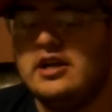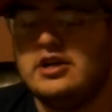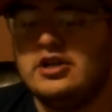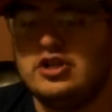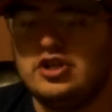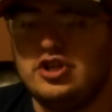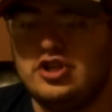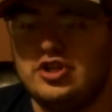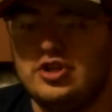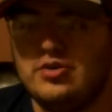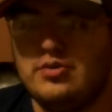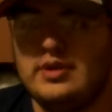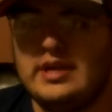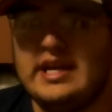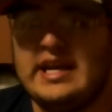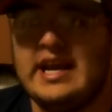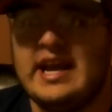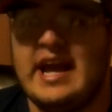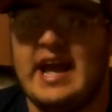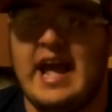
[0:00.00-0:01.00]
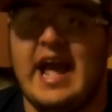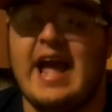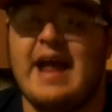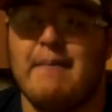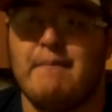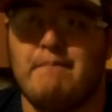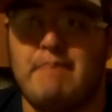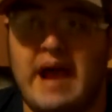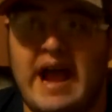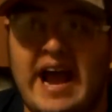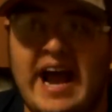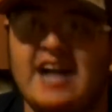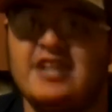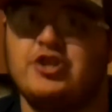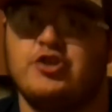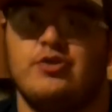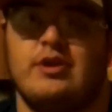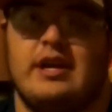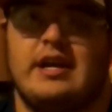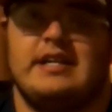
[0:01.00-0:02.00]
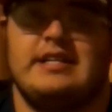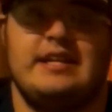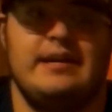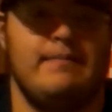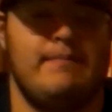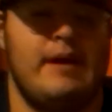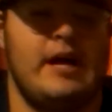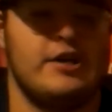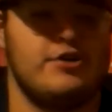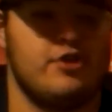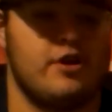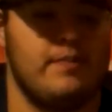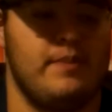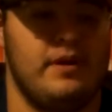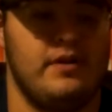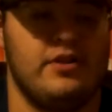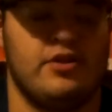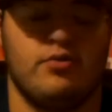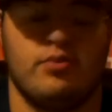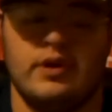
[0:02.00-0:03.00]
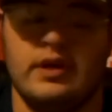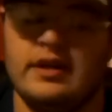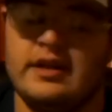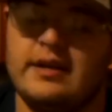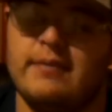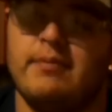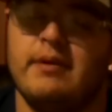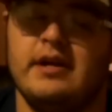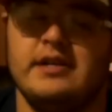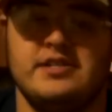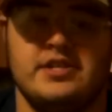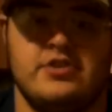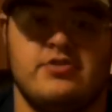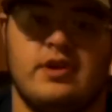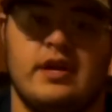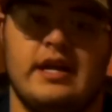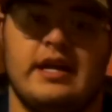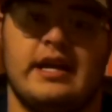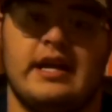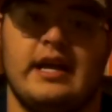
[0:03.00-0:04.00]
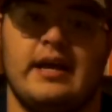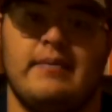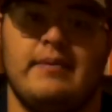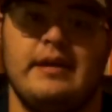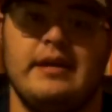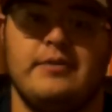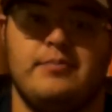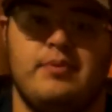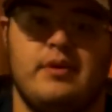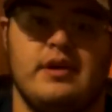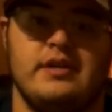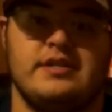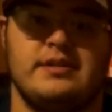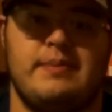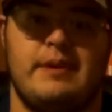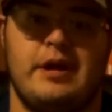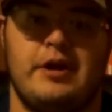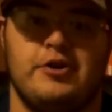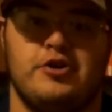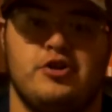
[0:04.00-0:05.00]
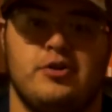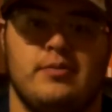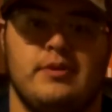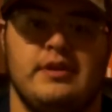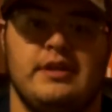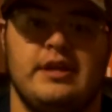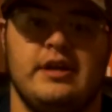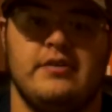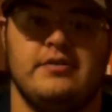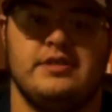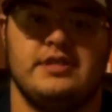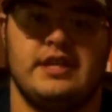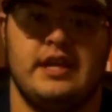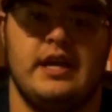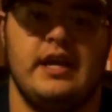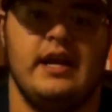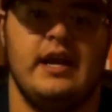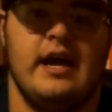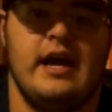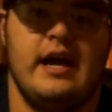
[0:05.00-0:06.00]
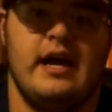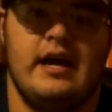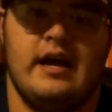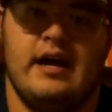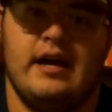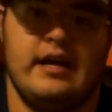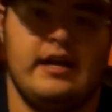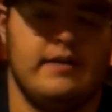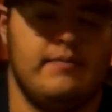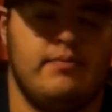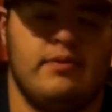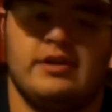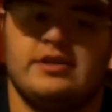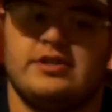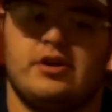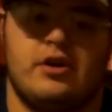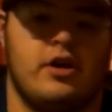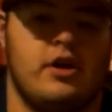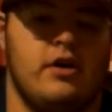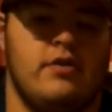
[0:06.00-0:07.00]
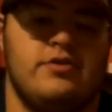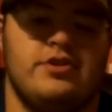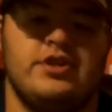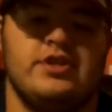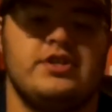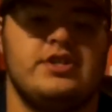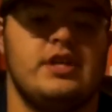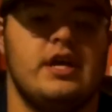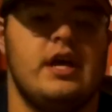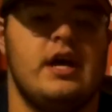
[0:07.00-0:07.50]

Judy, and Patrick. Tim Patrick apparently really impressed in training camp. He impressed Pat Shermer in the OC. He impressed our coaches.